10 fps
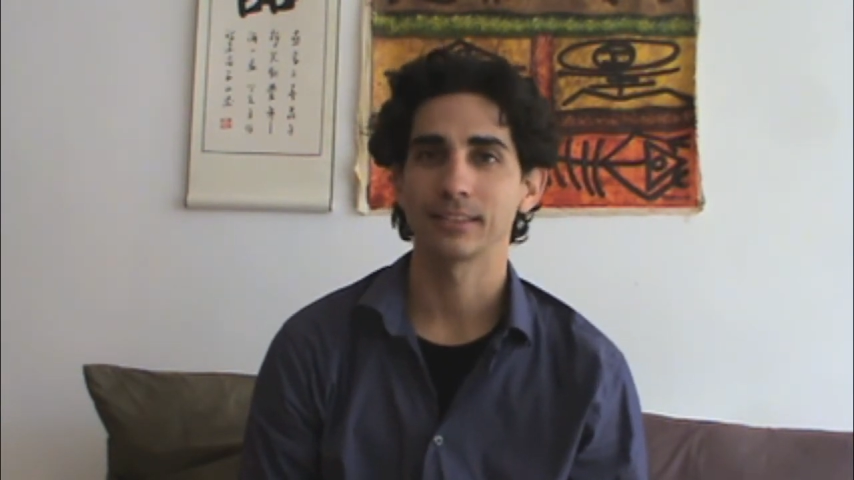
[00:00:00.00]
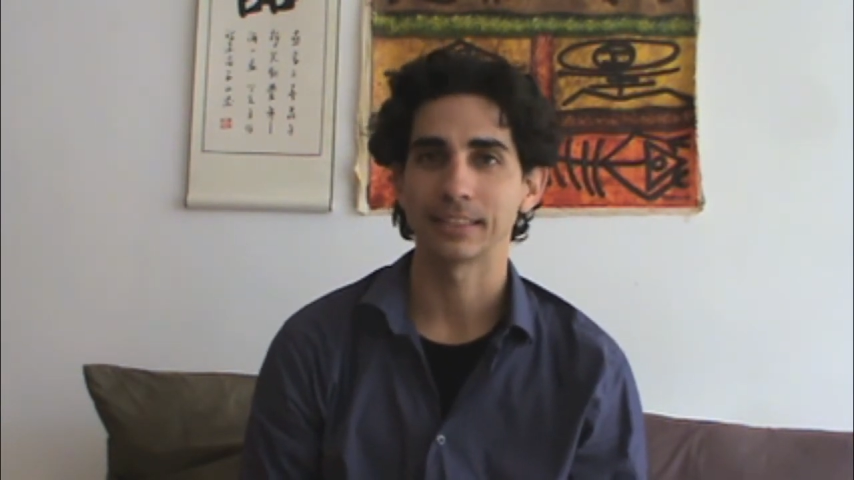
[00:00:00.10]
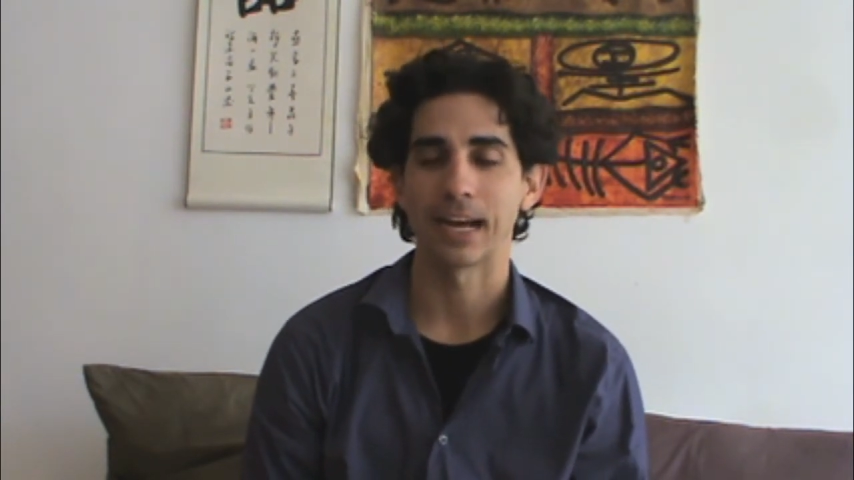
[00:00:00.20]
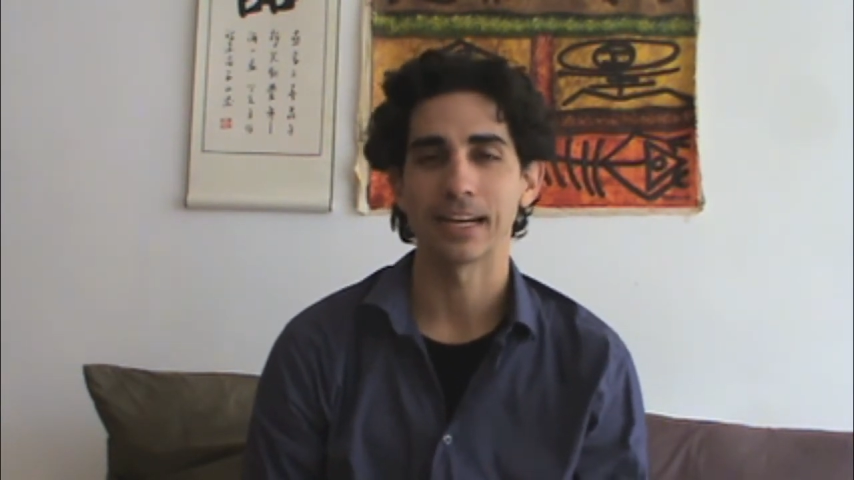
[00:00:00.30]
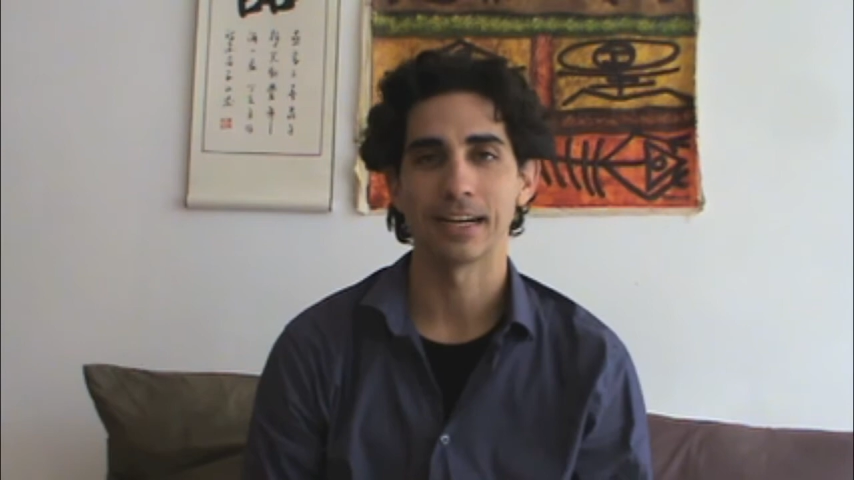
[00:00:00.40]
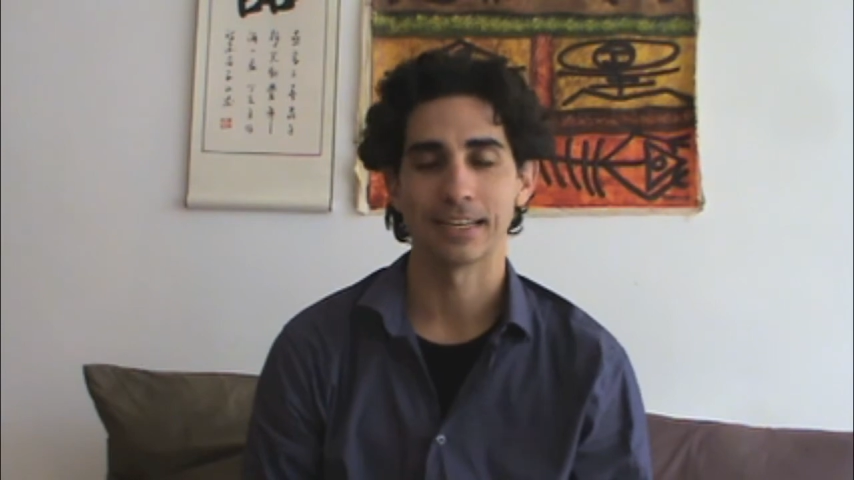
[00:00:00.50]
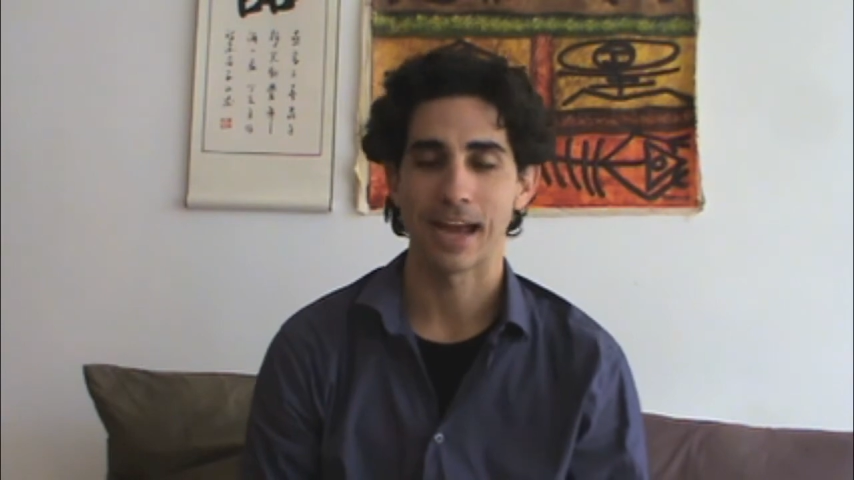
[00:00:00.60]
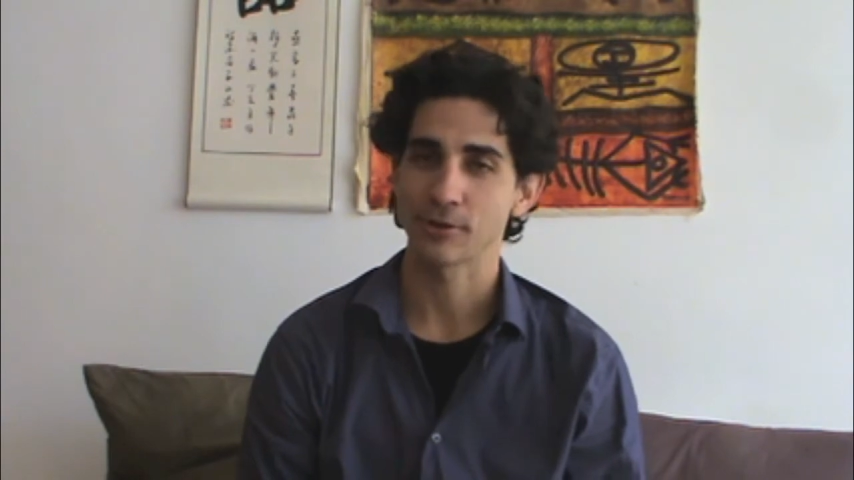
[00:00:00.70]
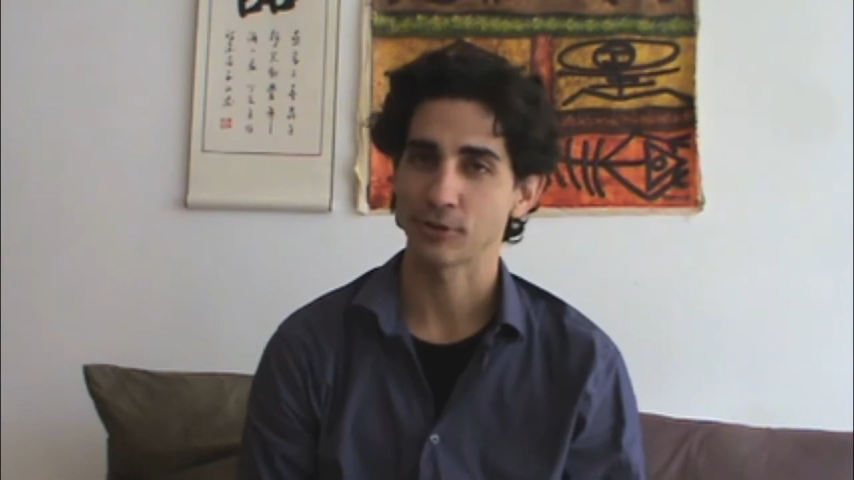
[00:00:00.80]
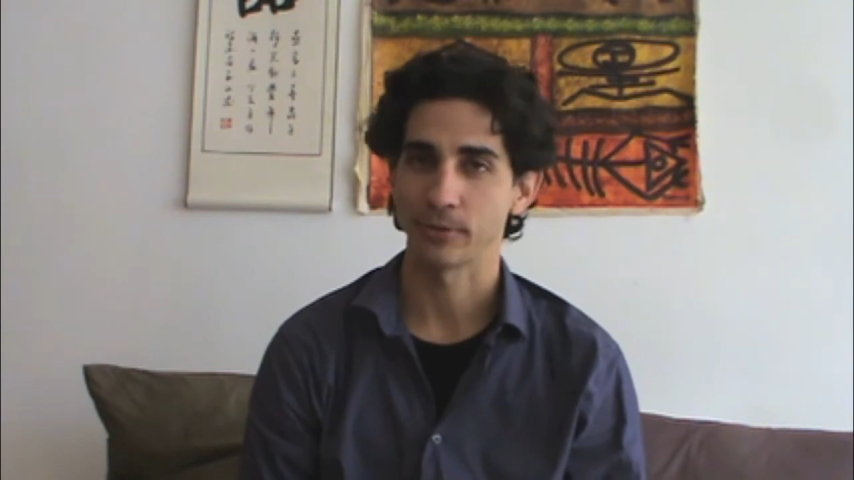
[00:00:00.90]
Zion
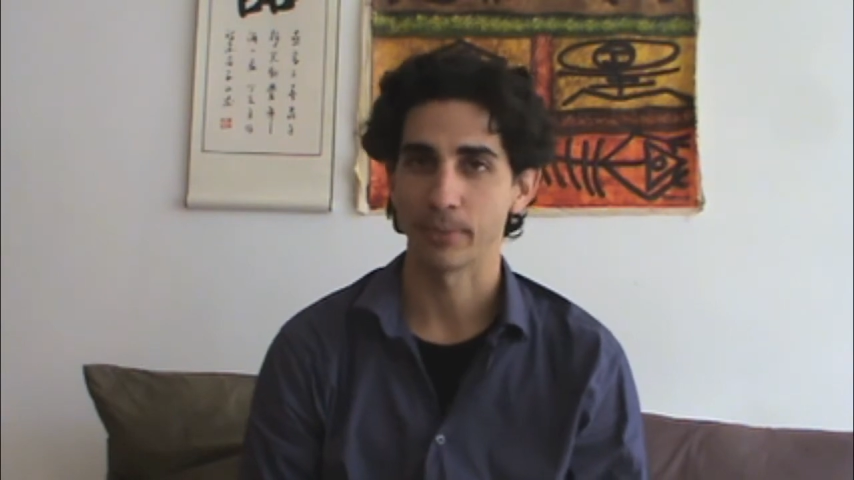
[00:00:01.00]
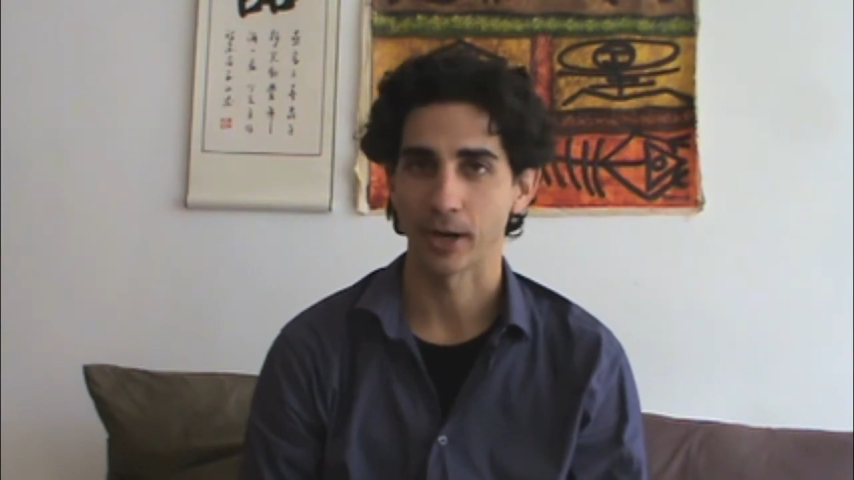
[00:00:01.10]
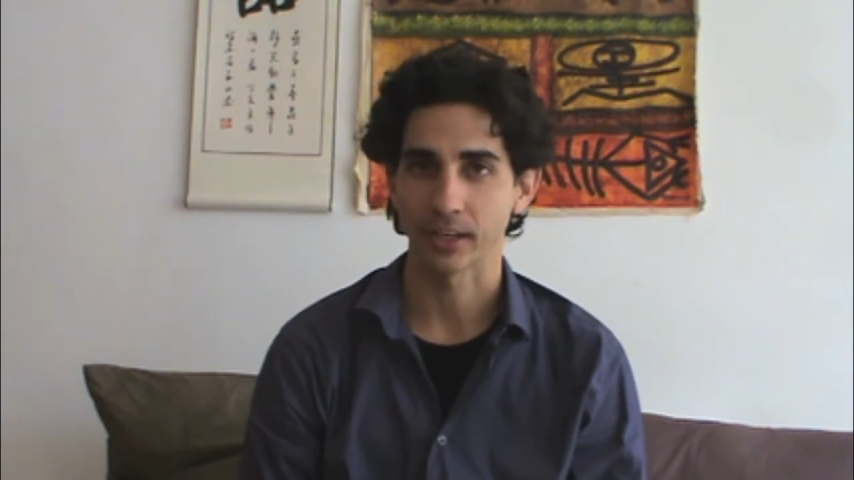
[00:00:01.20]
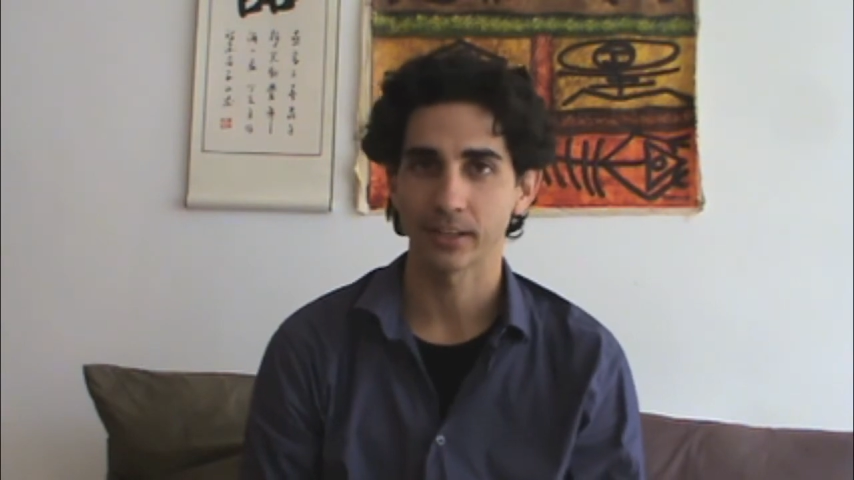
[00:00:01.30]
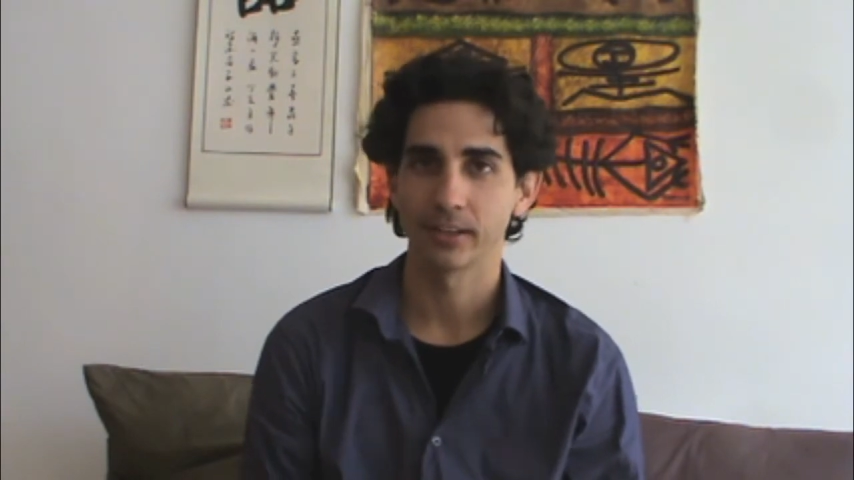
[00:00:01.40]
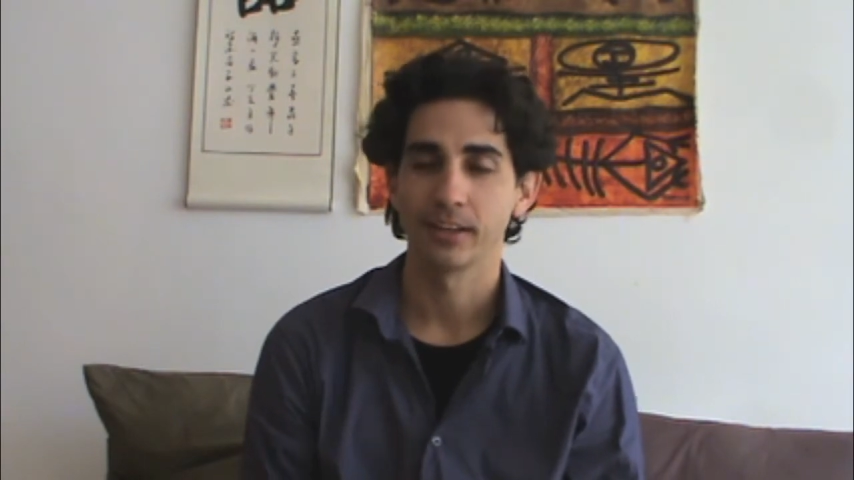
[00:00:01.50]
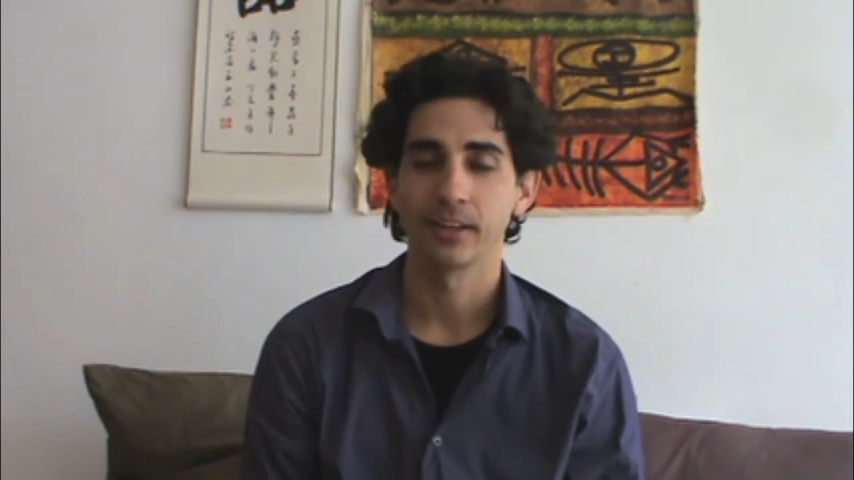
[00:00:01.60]
National Park.